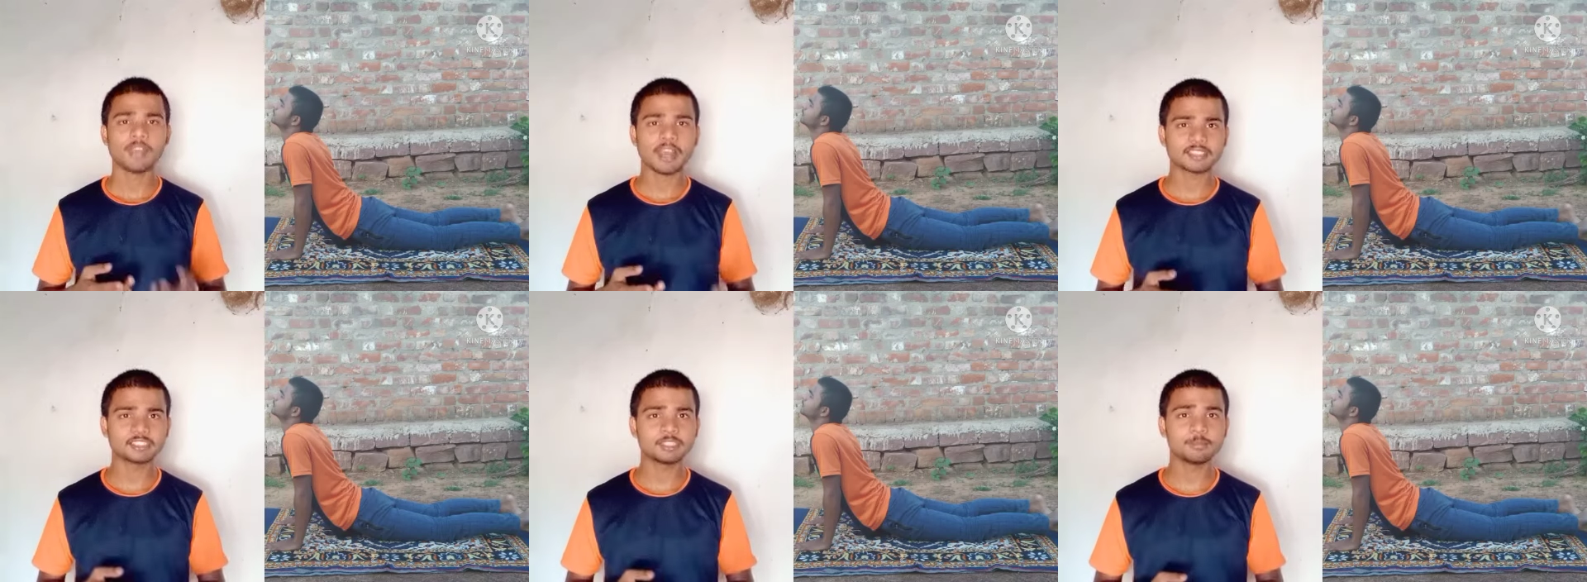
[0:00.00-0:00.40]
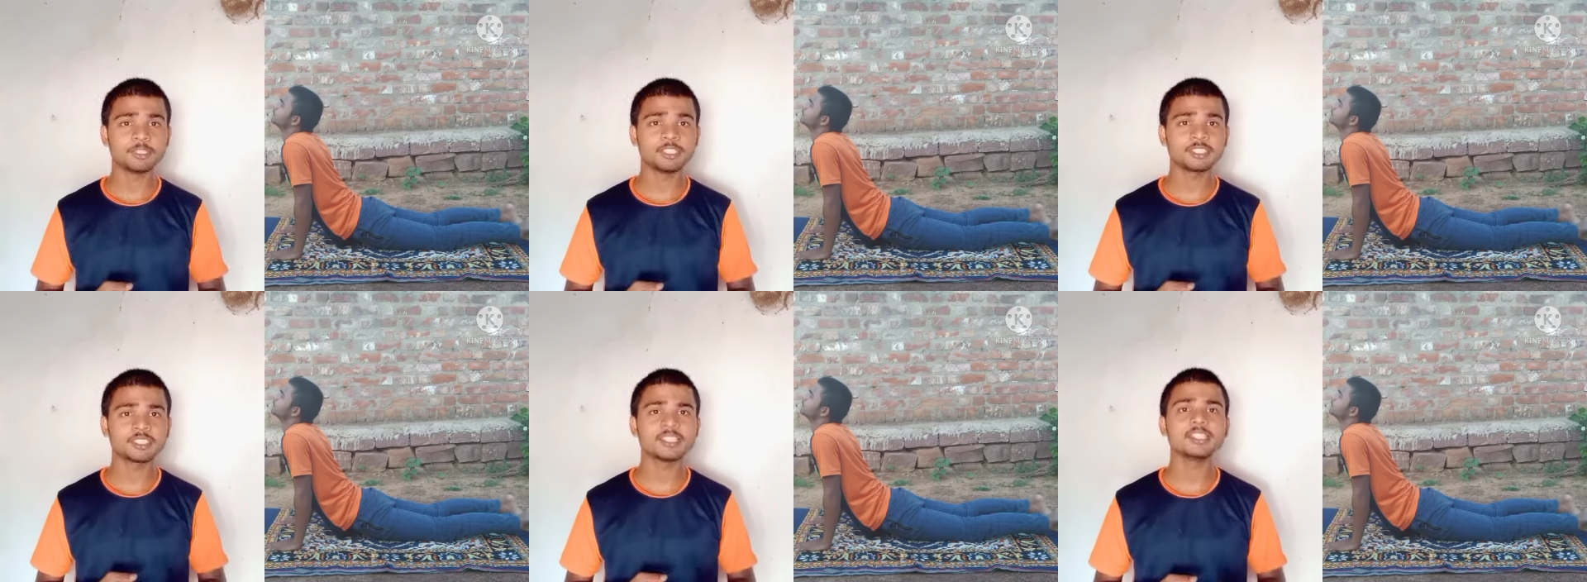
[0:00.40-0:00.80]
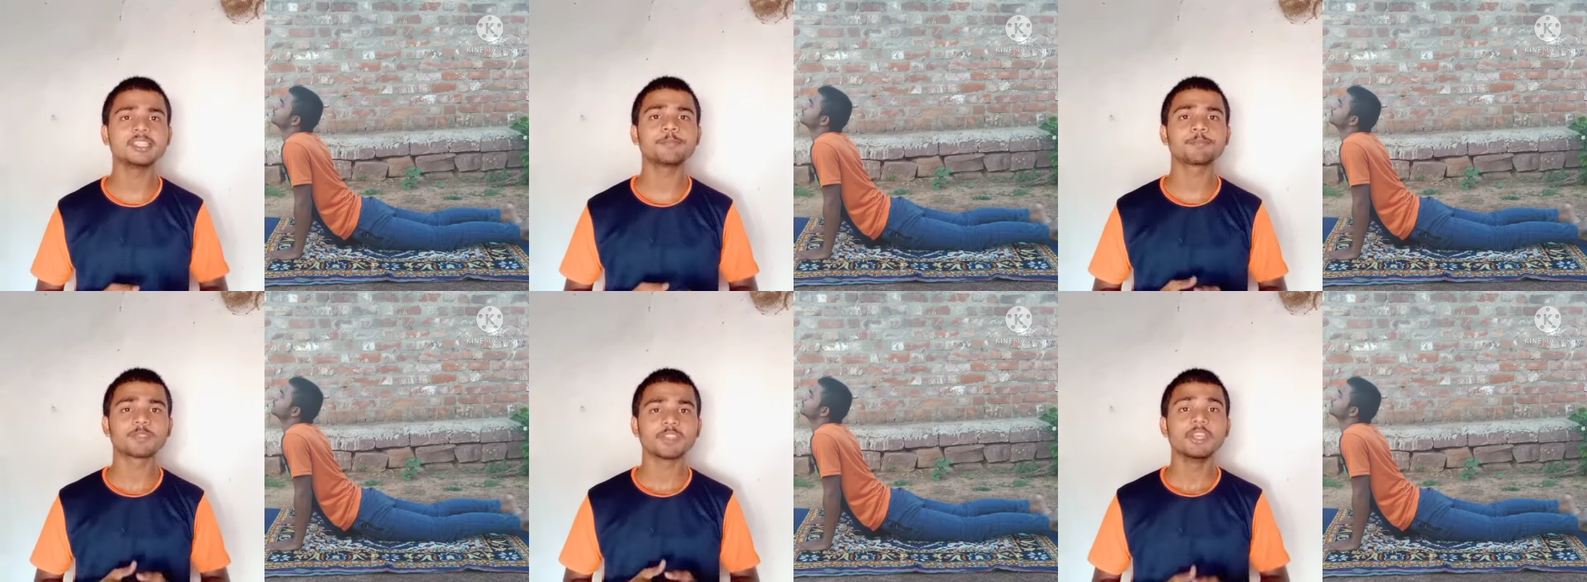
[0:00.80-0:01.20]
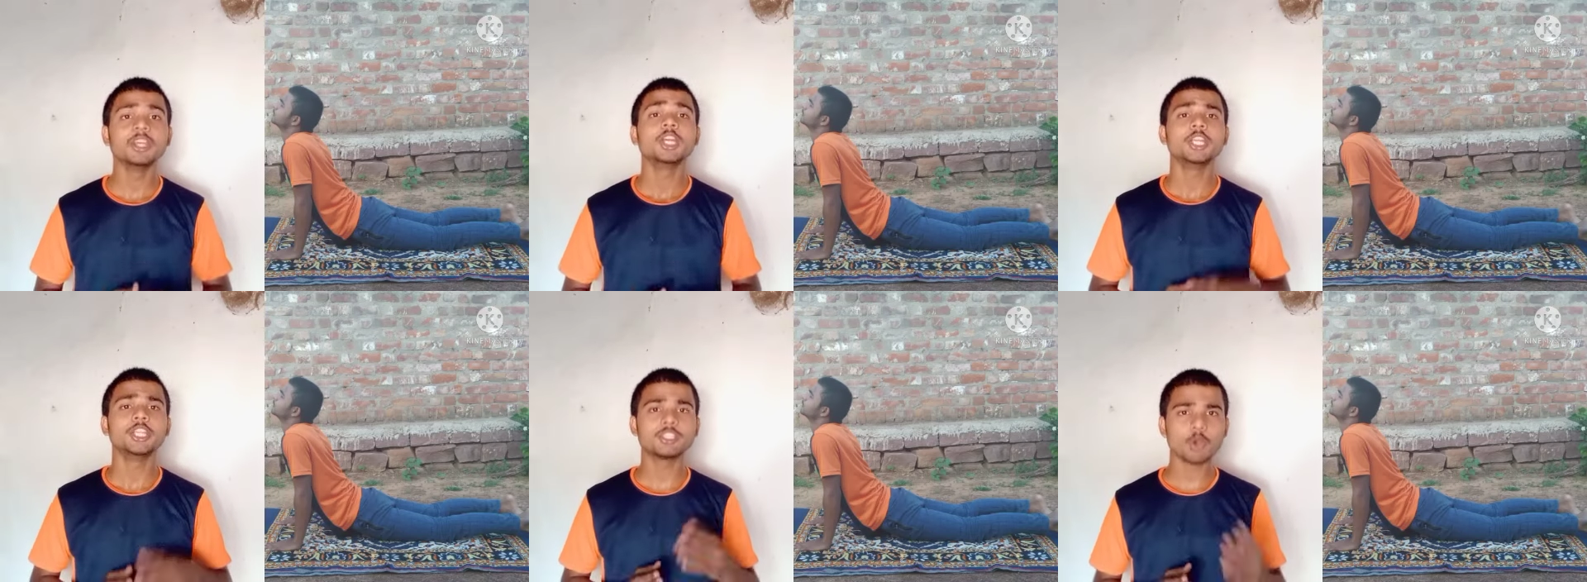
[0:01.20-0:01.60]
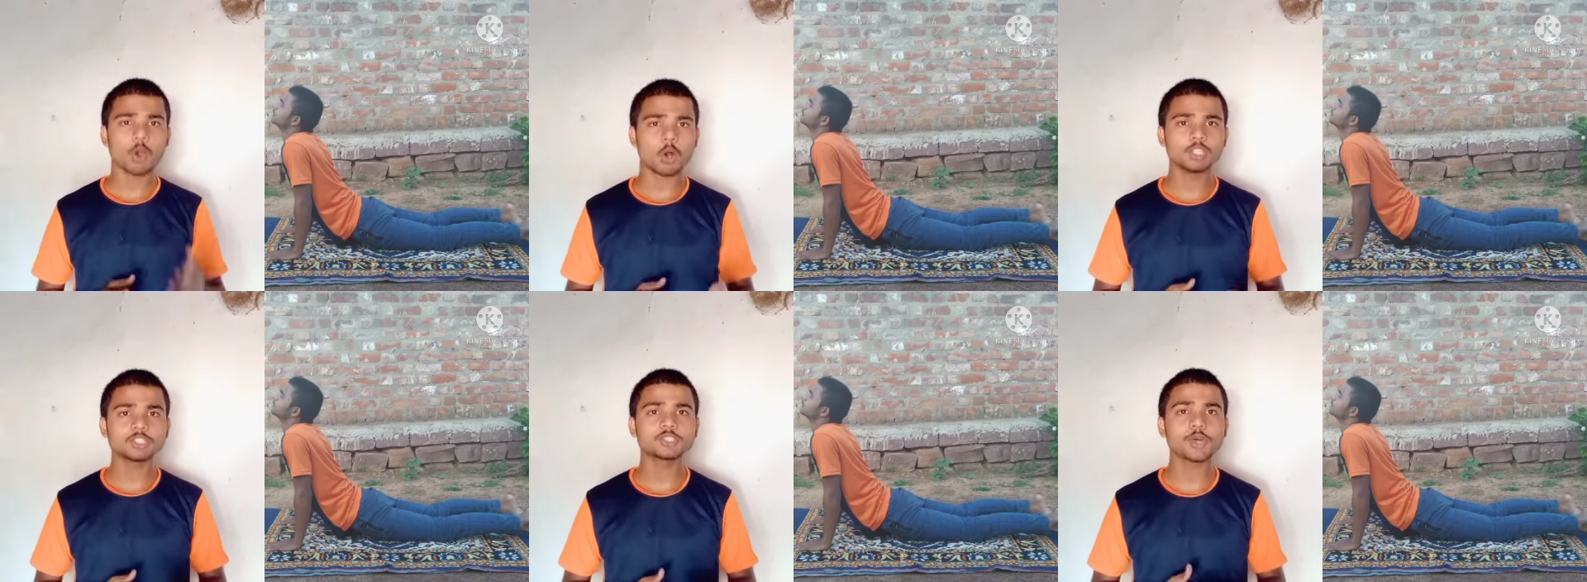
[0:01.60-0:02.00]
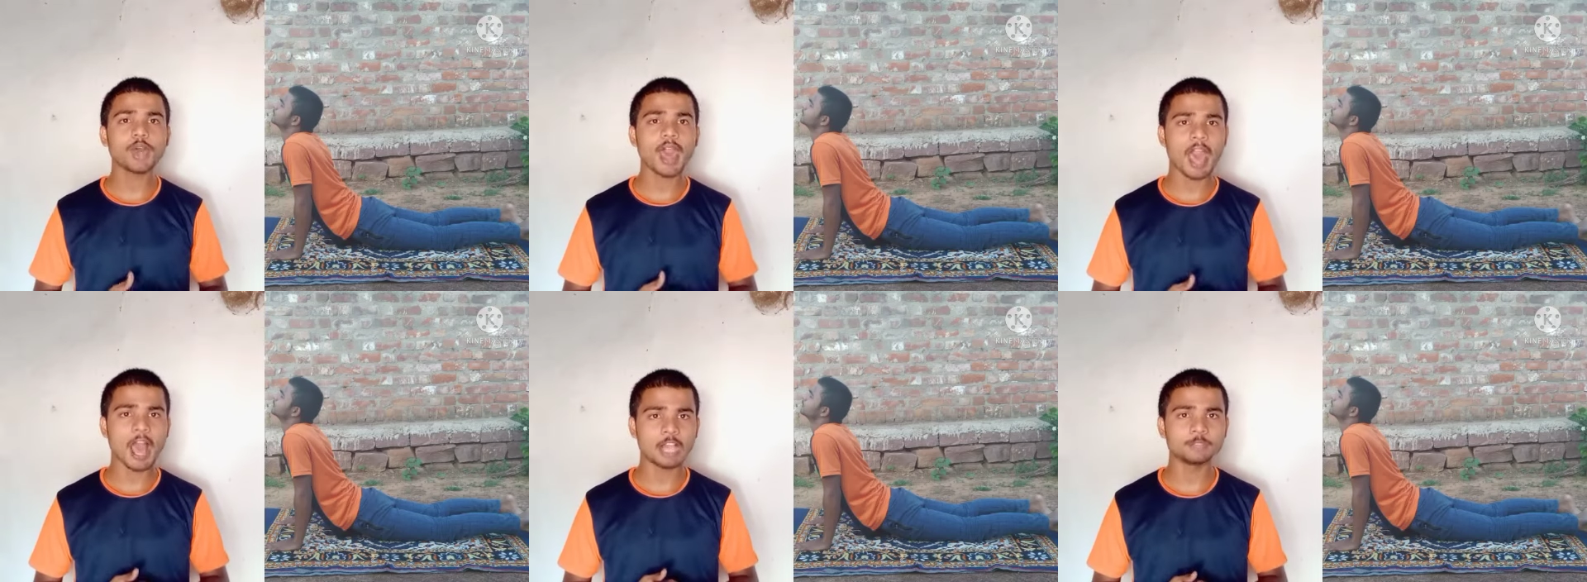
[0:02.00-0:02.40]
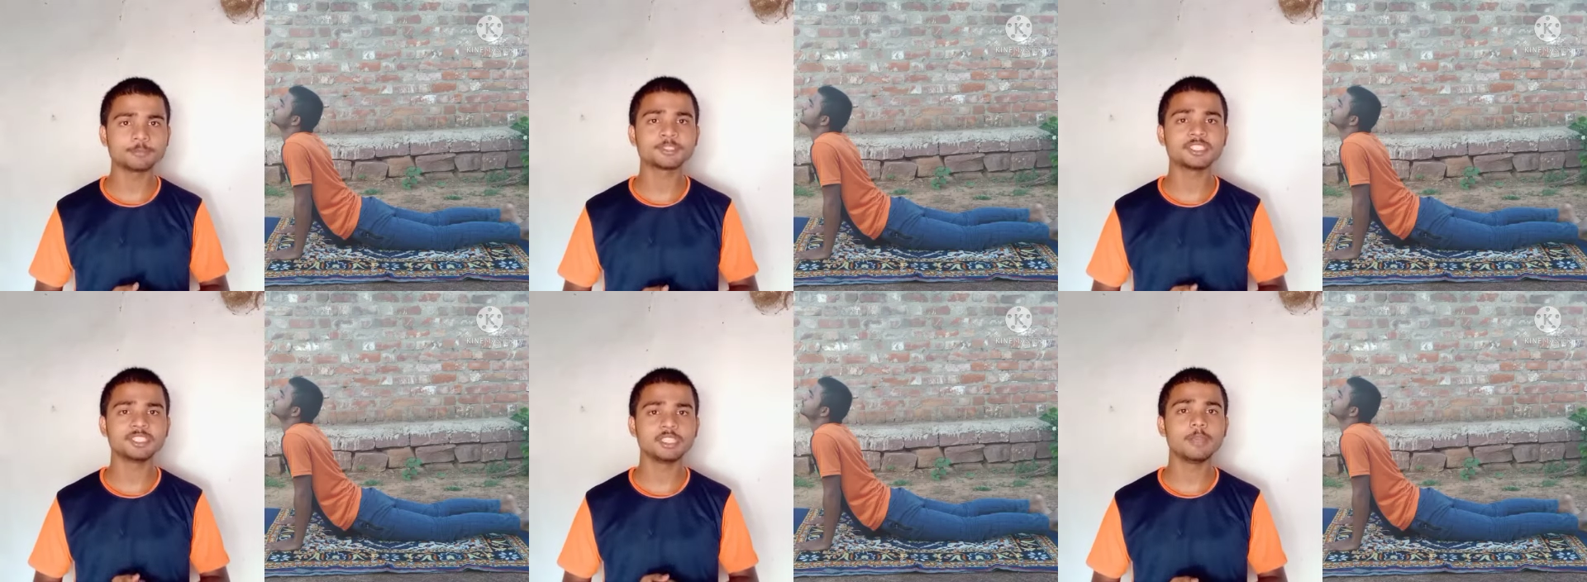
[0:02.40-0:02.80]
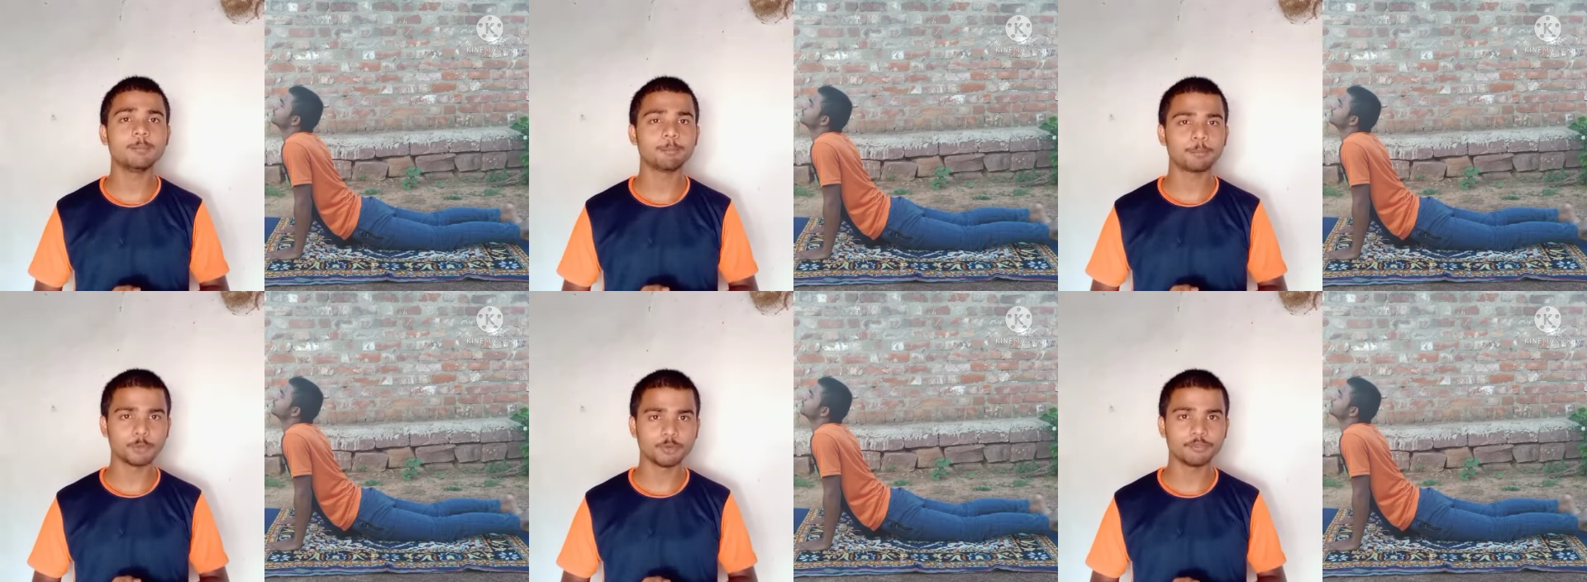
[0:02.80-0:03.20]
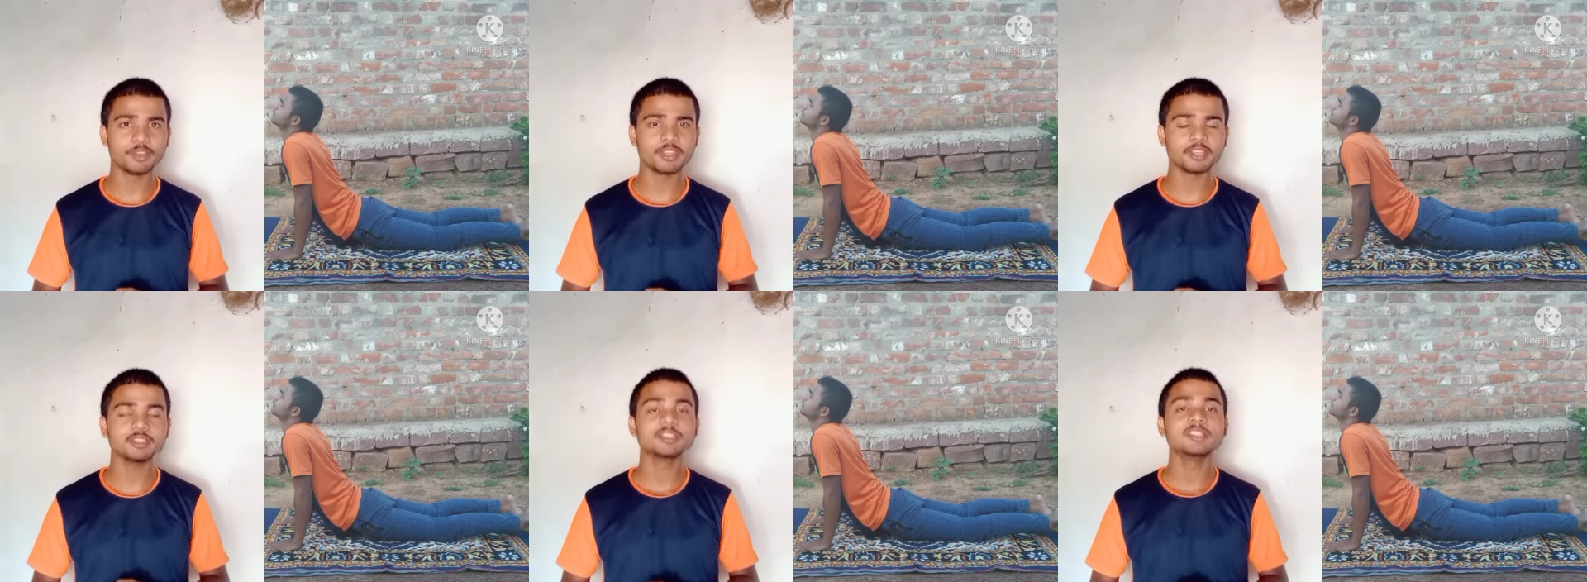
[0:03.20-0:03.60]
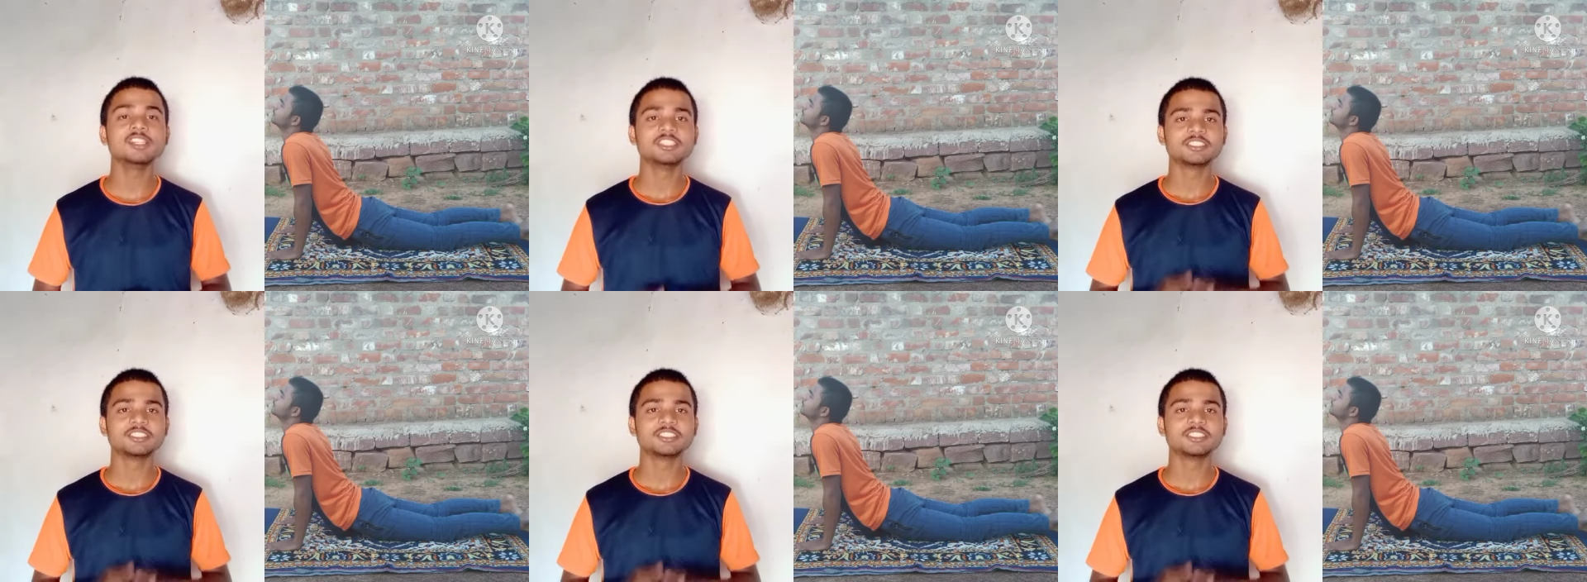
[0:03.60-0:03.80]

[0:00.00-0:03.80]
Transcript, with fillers: flexibility it also helps in improving